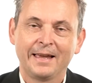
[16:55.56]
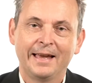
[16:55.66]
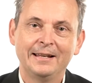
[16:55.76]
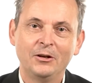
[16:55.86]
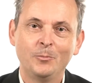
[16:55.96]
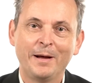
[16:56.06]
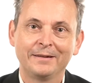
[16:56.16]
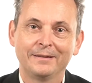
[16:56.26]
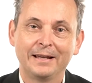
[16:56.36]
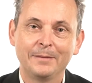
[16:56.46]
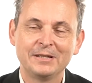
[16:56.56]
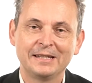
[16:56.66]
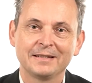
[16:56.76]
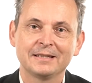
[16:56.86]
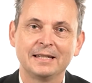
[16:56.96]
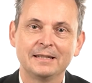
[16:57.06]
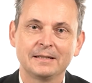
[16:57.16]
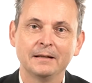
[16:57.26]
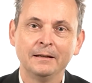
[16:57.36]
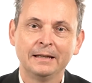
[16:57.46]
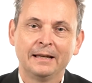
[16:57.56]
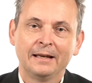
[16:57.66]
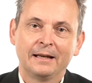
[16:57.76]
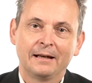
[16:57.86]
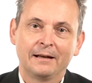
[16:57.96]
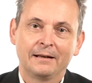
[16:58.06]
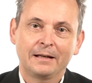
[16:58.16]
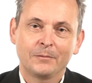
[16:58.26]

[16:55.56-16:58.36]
Hello, my name is Jens Tietze. I